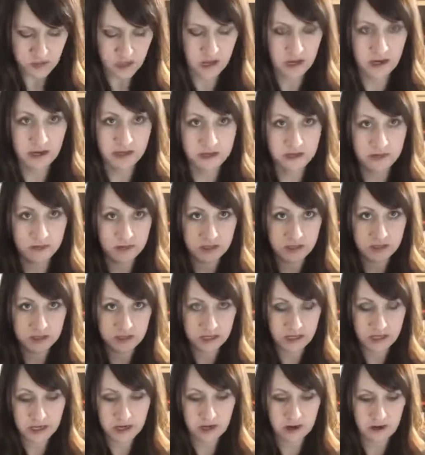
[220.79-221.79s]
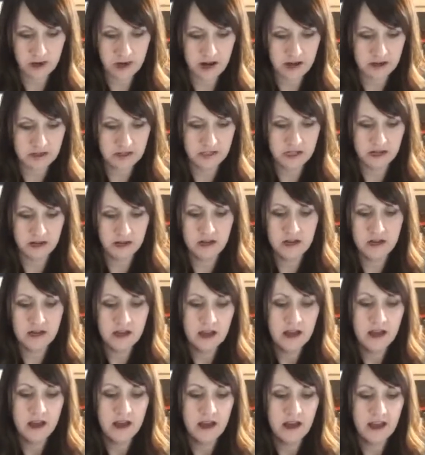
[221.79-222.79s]
All right, so I just got it cracked here.
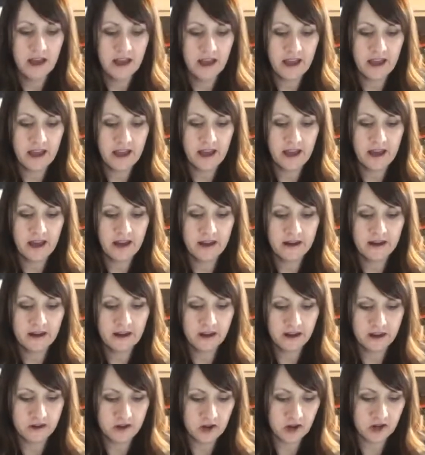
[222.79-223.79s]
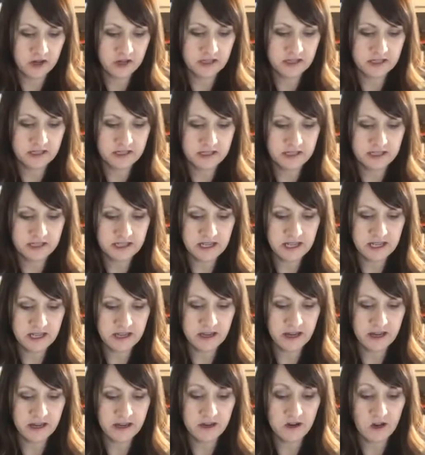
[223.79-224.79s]
And you're gonna
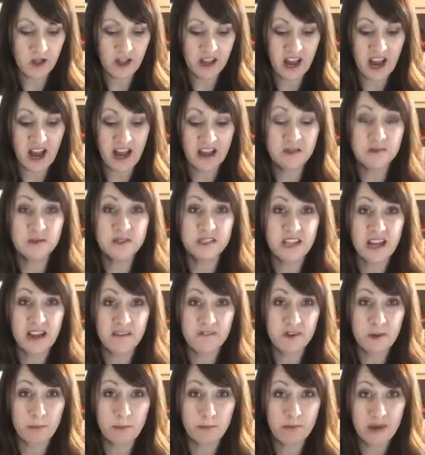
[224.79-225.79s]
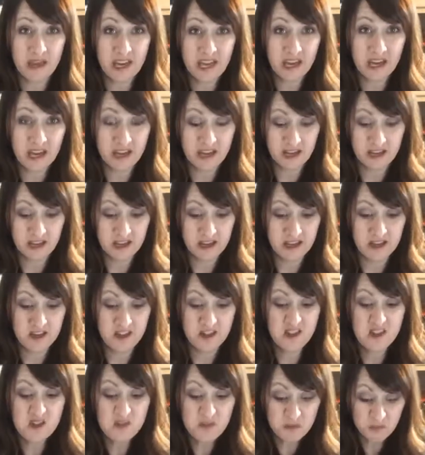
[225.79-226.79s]
see, like I used to have to pick,
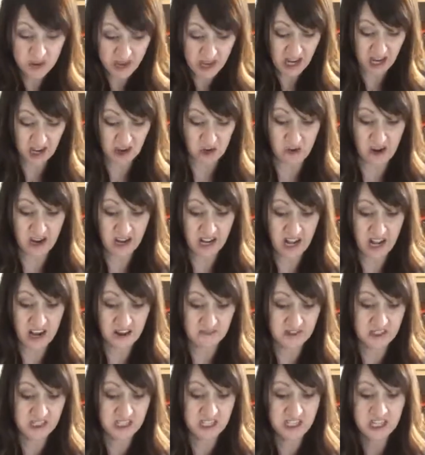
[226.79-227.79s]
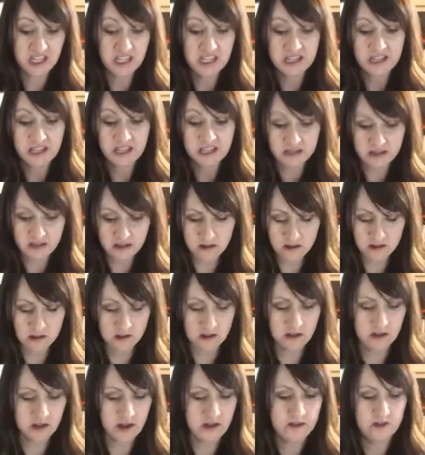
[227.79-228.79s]
you'd pick, right? Have to
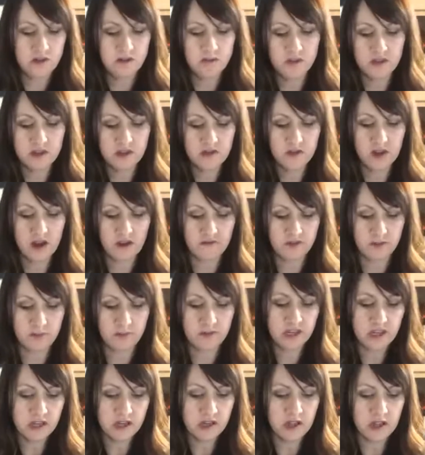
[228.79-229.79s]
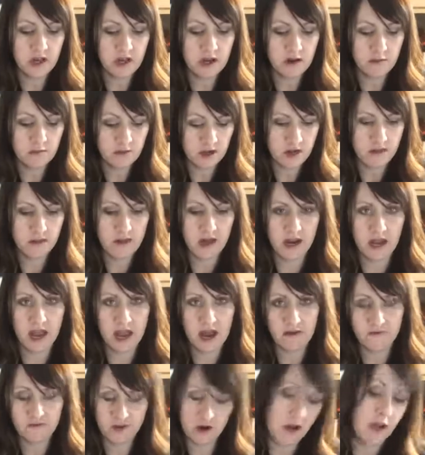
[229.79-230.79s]
and you'd have to peel them, and then
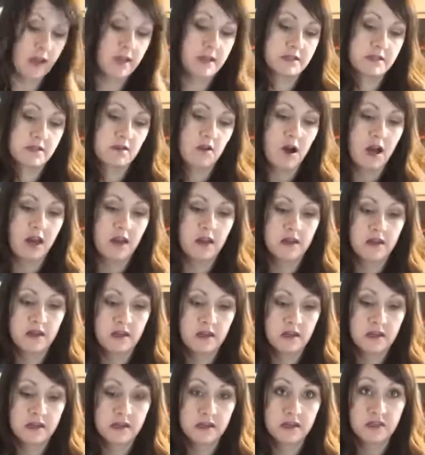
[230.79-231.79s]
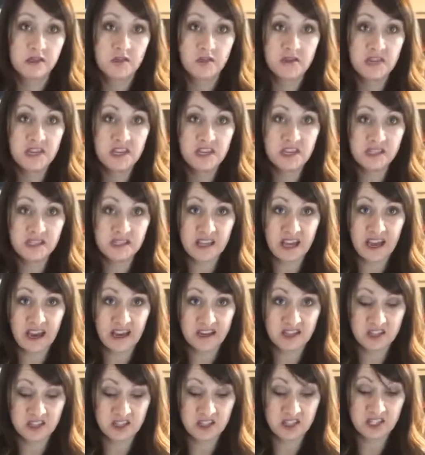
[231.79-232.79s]
half your egg is gone. So these
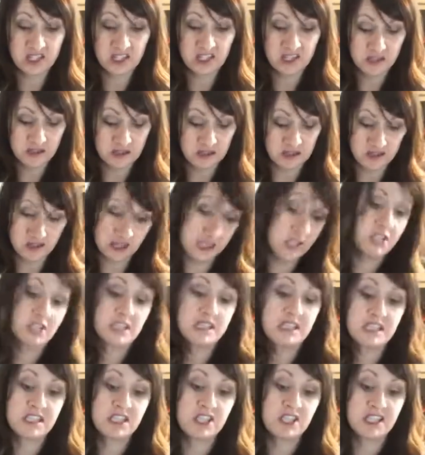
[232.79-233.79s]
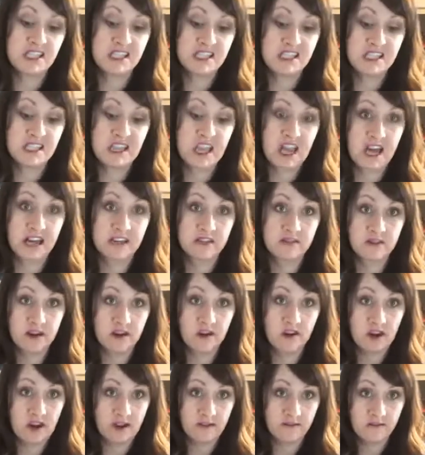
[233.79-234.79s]
actually, it just slides
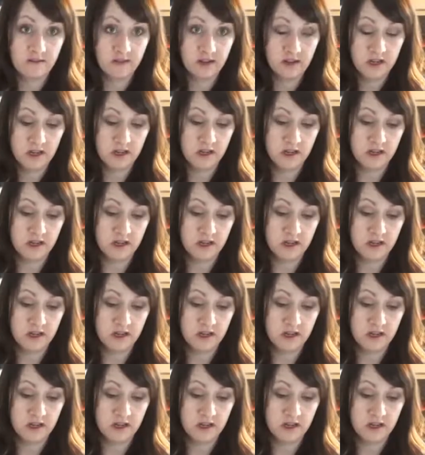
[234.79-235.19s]
right off.